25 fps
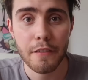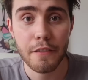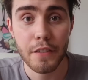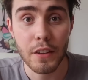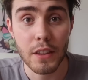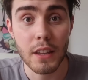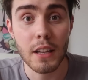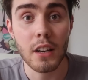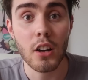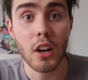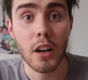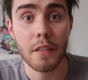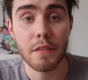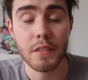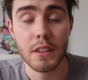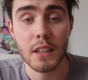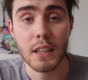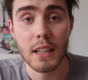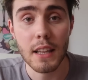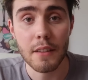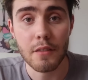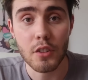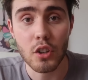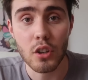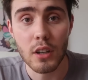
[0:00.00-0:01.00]
for the life
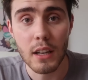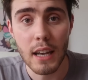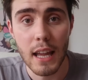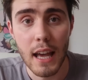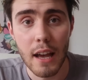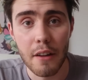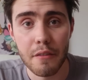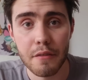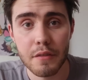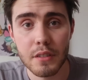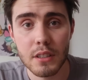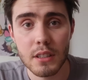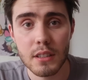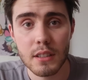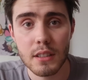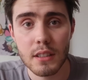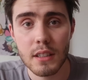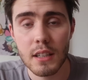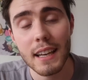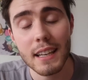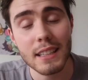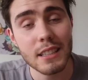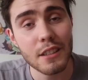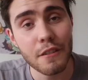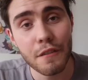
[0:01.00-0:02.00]
that they've got left.
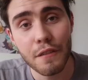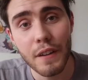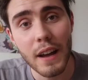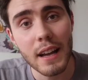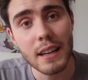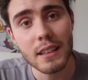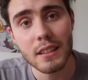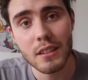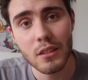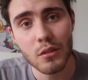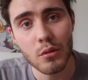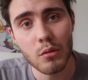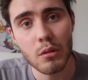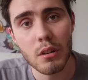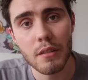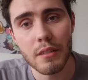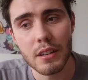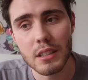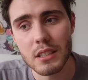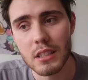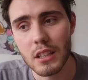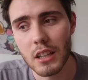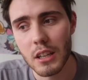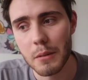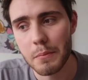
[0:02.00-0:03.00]
It's a fact that all of
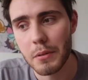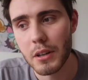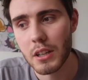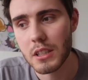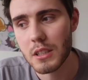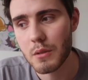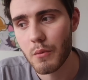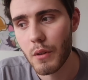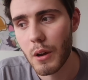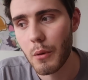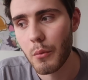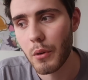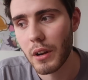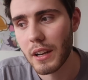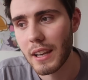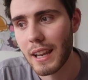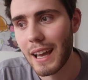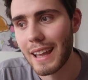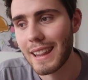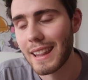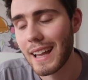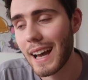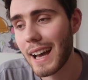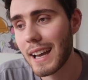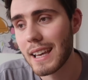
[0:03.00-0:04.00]
us are going to pass away one
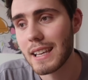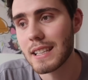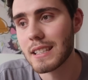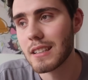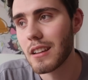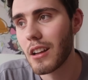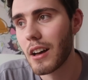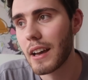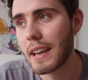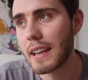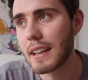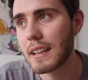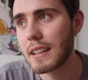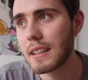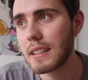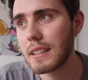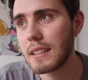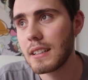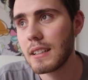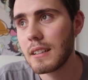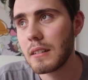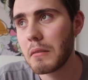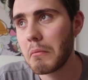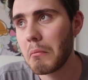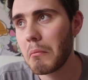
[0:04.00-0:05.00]
day. That is like,
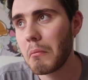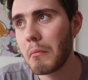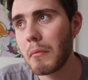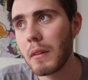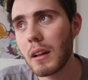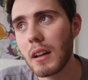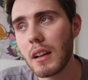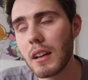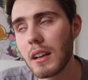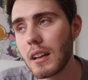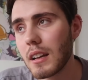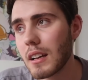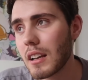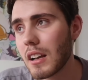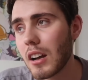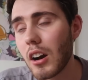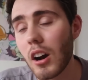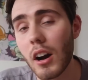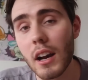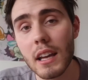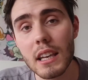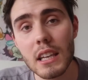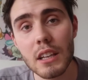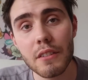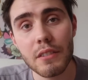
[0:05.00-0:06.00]

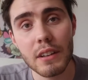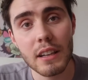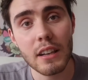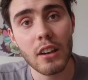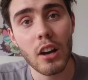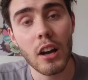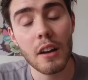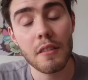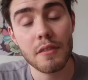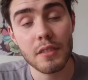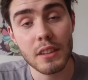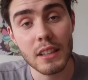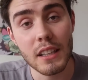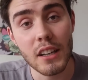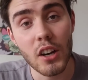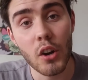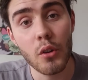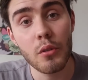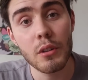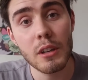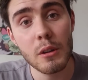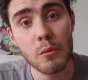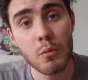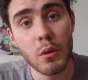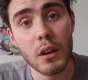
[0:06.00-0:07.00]
kind of in life, the
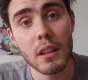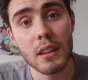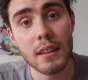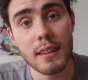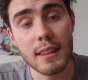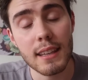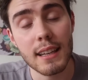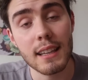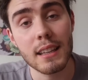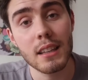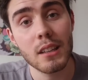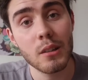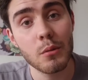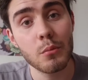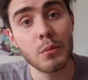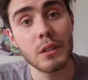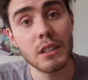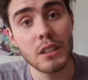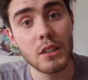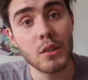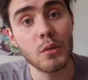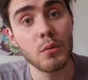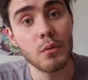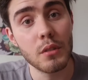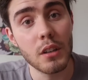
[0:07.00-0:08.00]
only one thing that
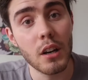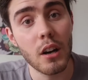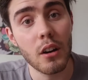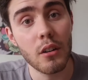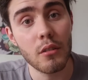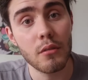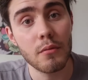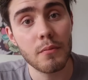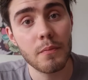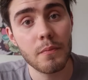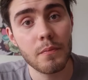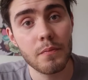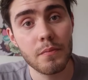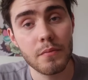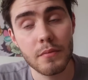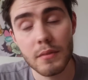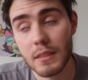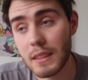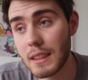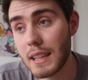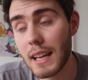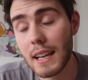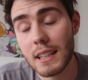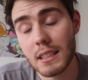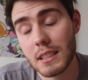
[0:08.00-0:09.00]
we do know.
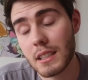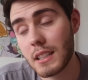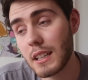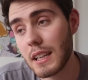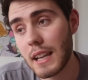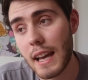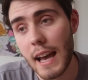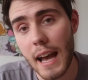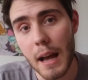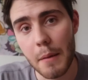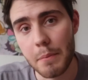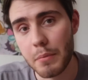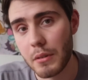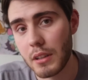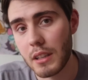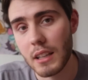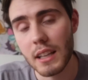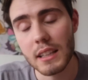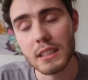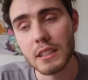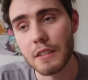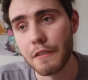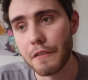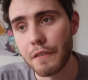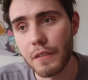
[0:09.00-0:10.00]
That's going to happen.
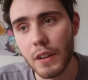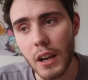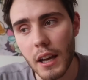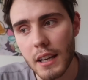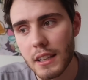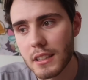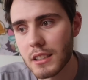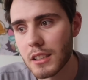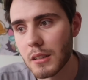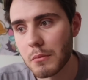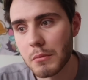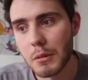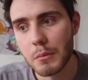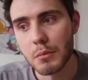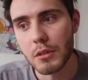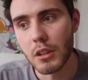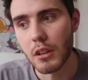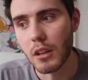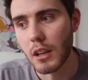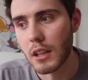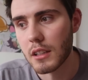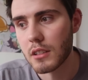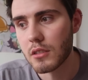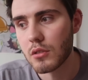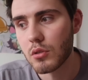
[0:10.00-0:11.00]
That's a, like, some people
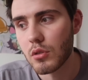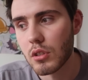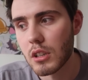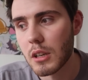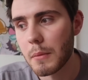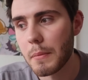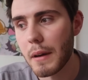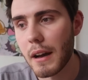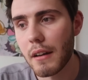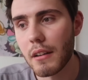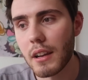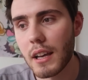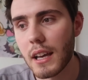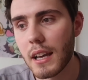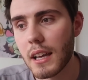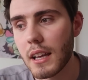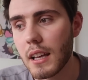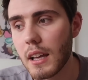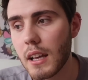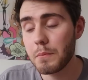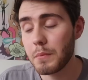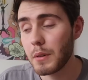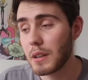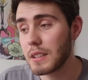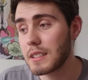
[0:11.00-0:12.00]
don't like to talk about
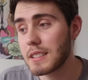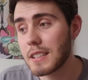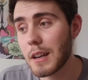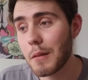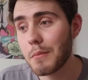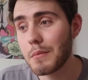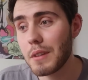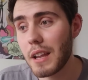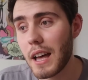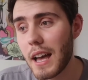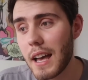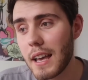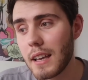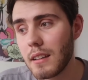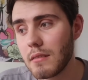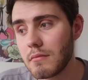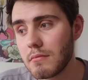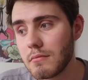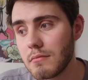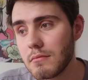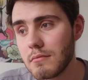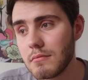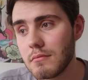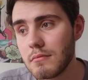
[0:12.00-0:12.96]
it, but someday